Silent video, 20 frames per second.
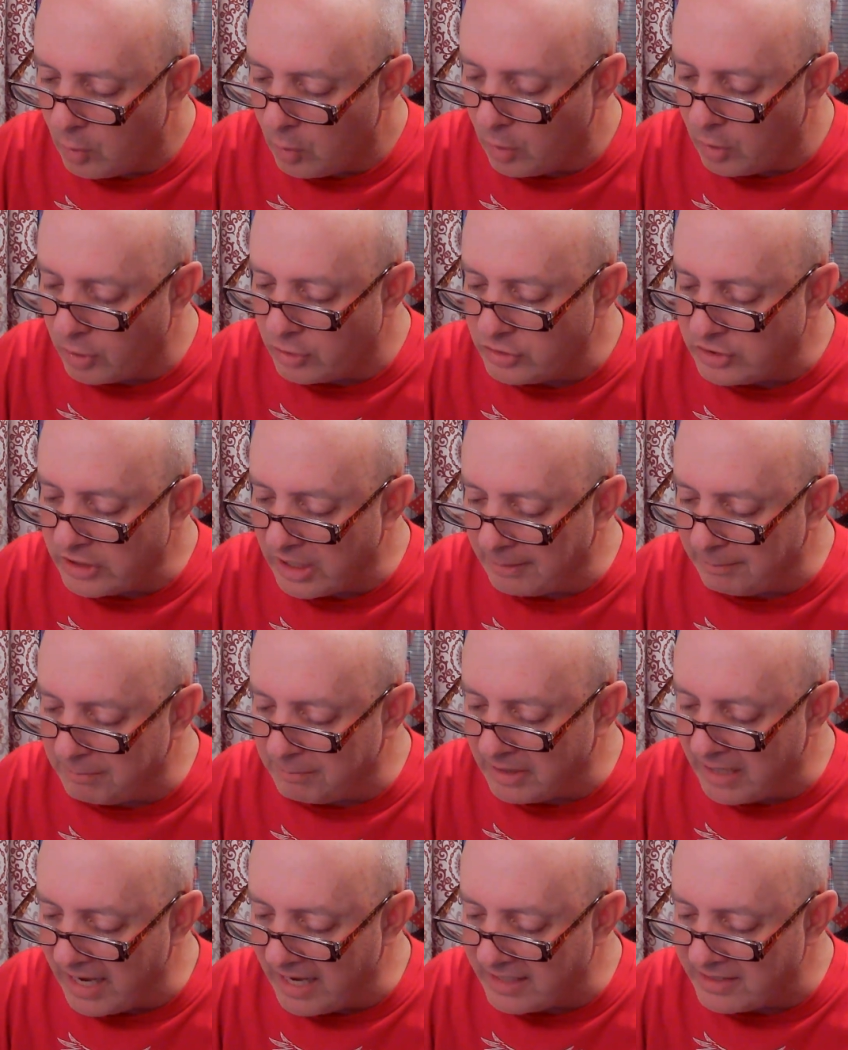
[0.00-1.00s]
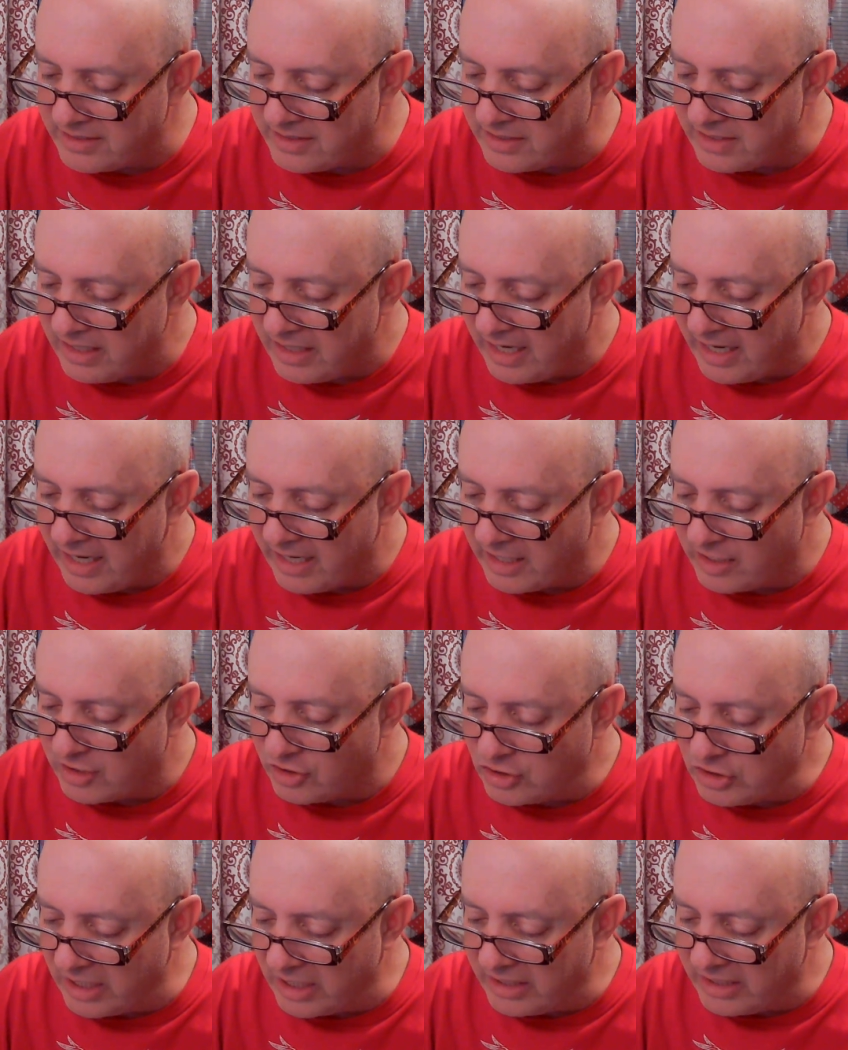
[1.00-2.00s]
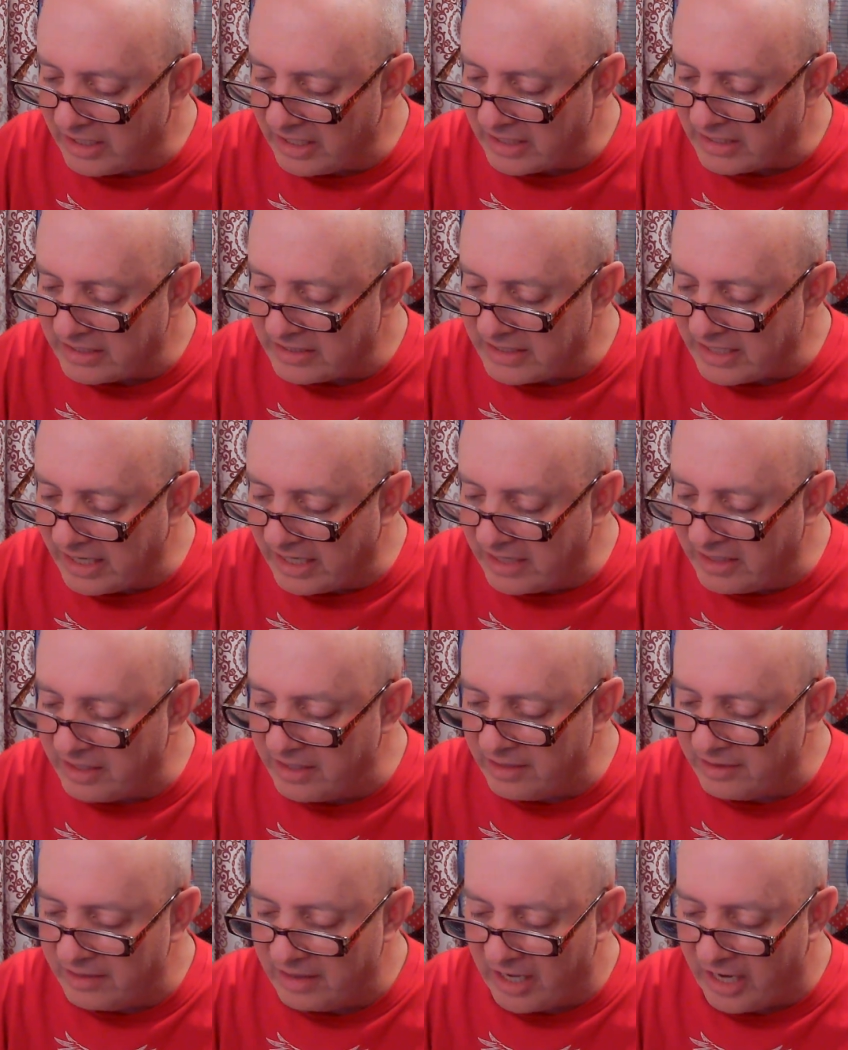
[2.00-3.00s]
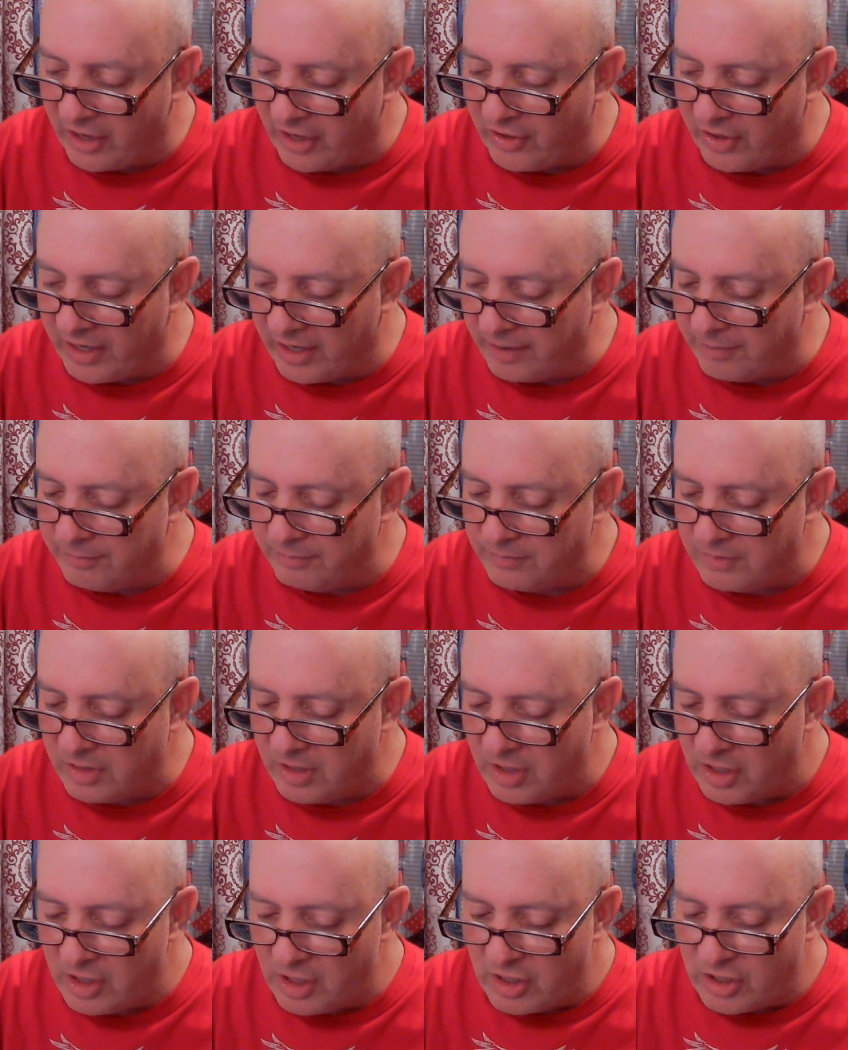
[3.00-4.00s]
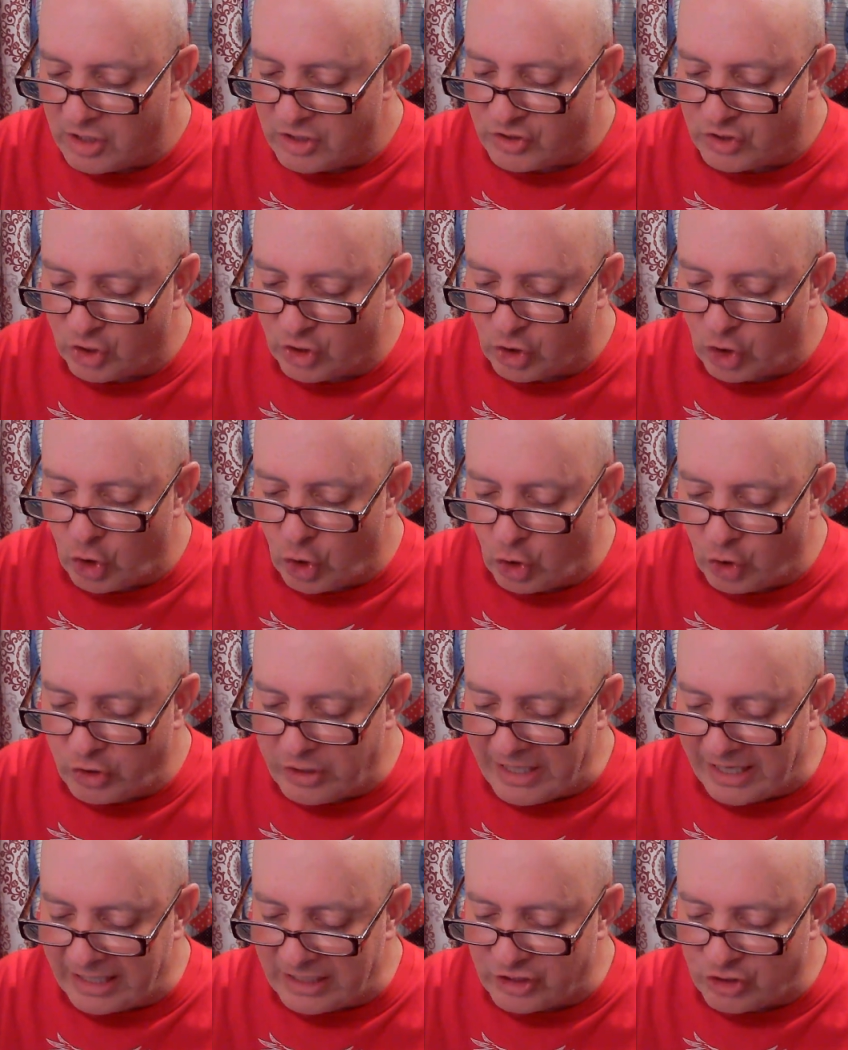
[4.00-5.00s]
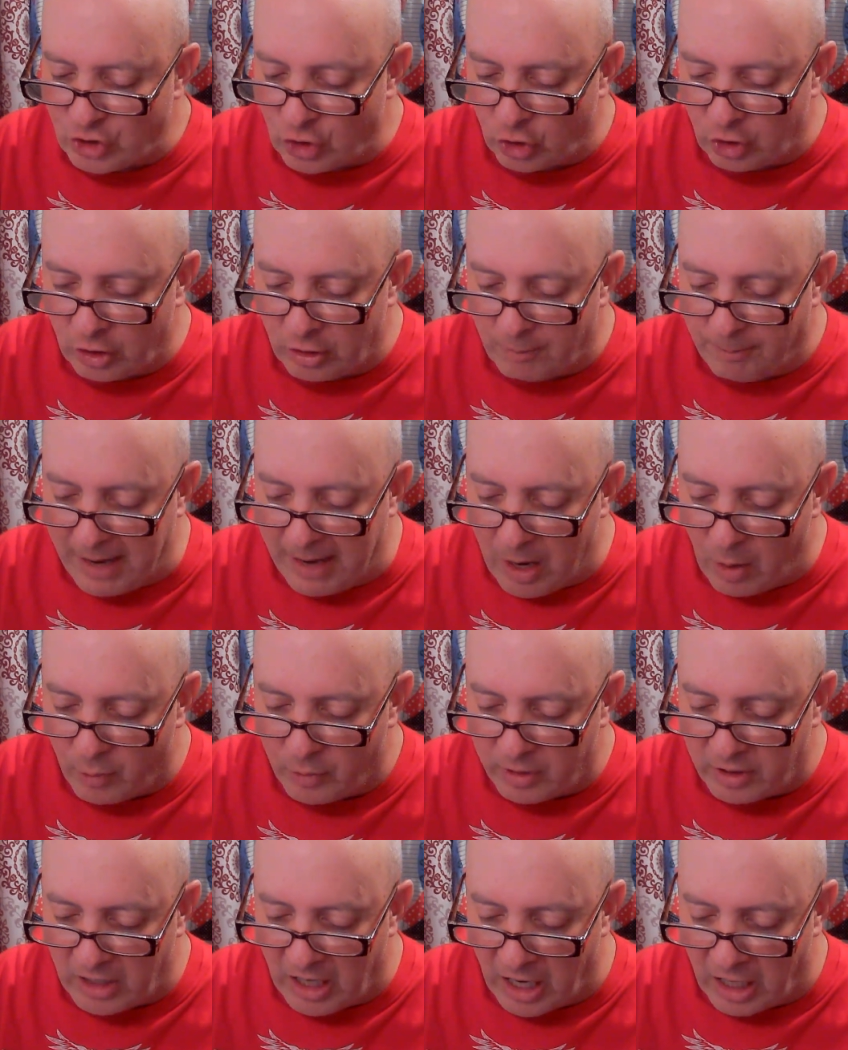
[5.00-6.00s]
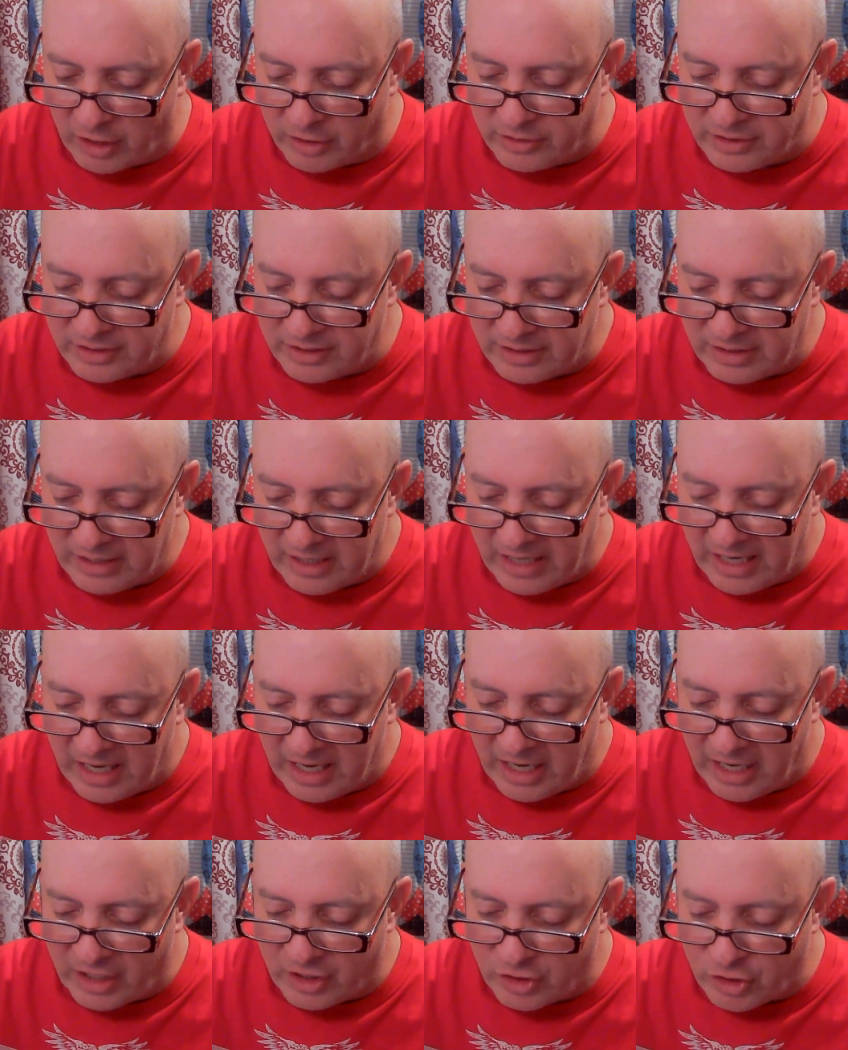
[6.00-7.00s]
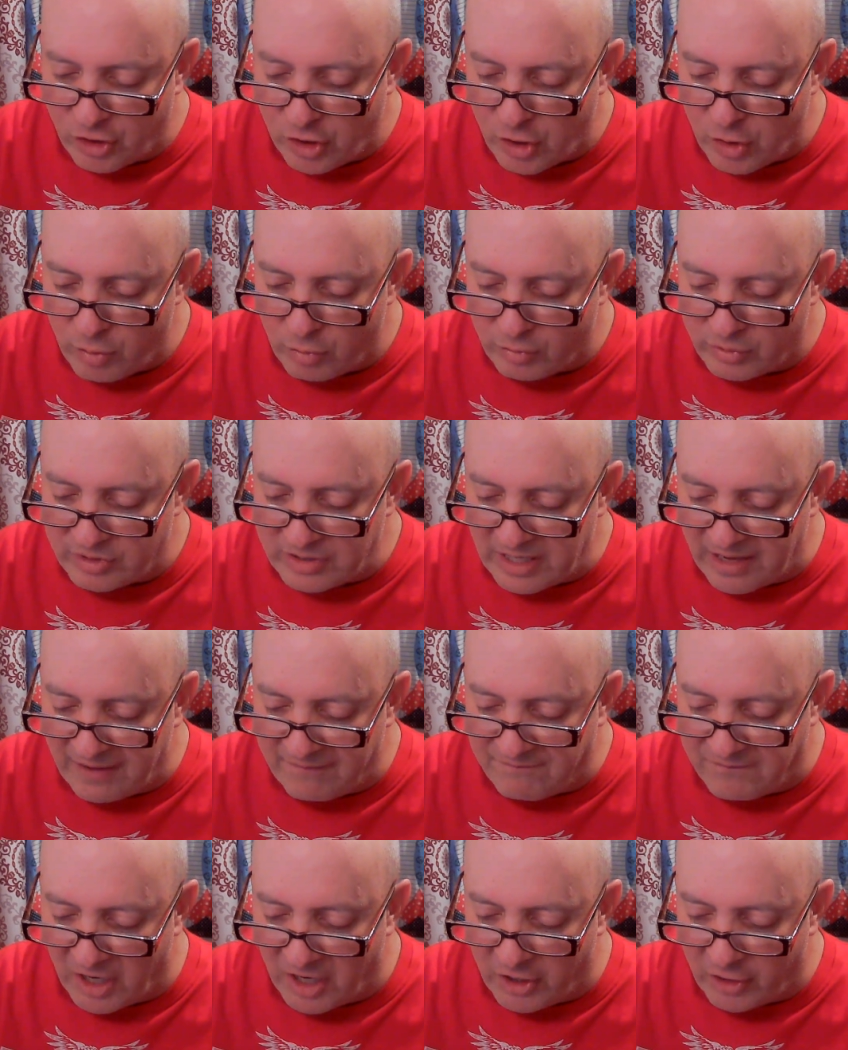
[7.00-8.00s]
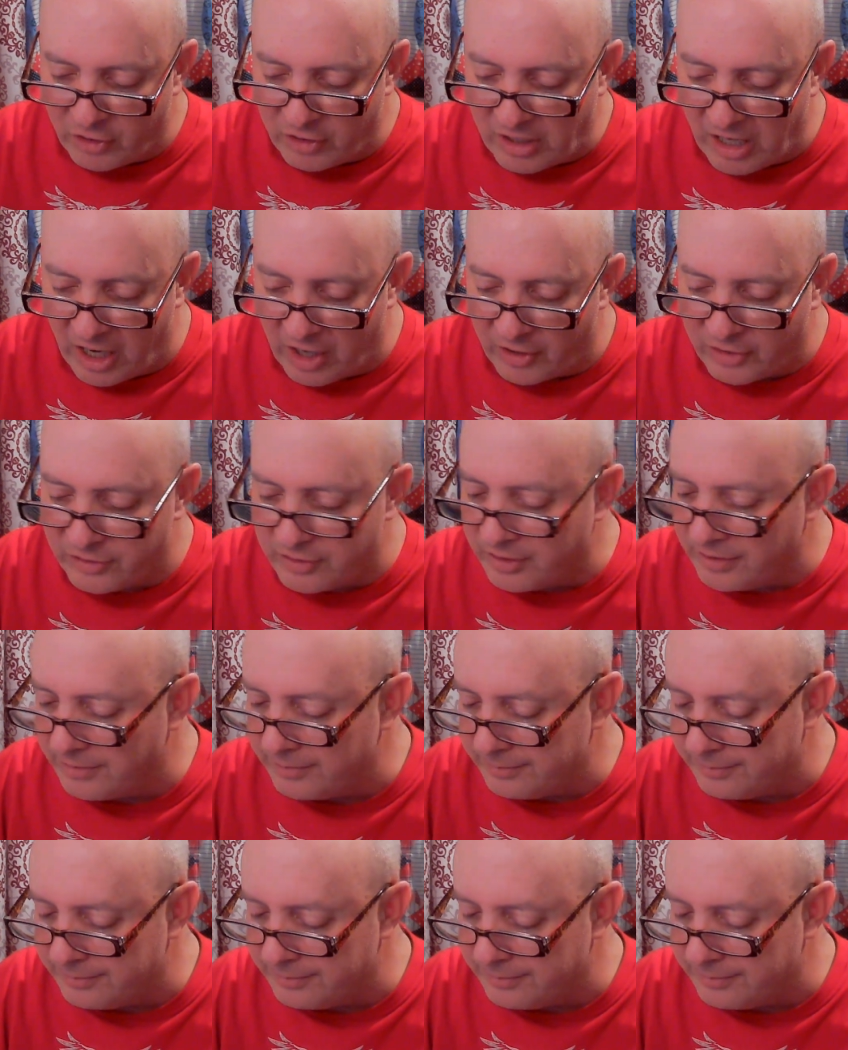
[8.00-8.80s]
or jet blast and jet intake area, secure the external power cart, and use a fire guard.